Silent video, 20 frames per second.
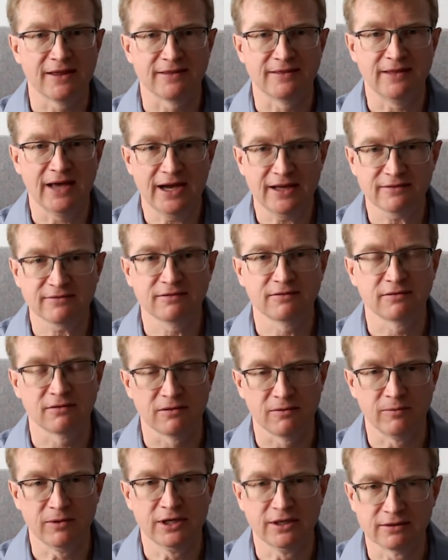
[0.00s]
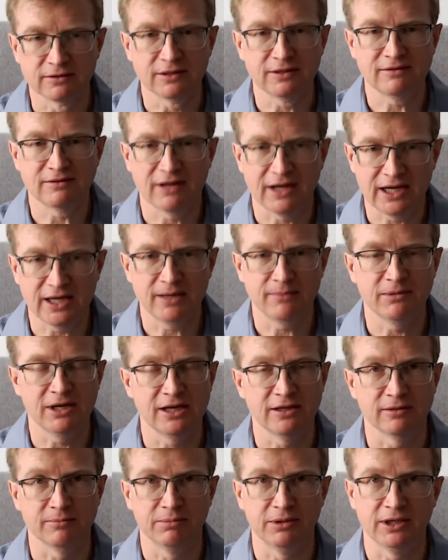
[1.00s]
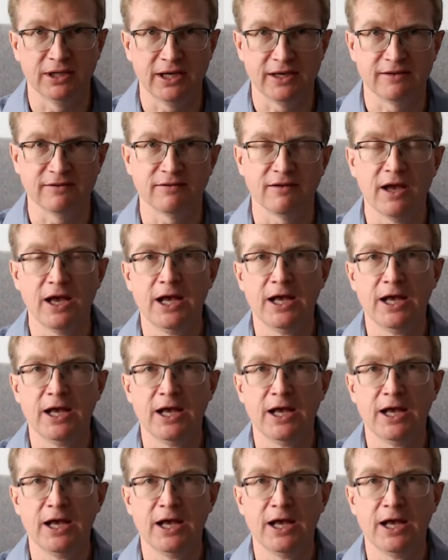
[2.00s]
That's the weekly time and place.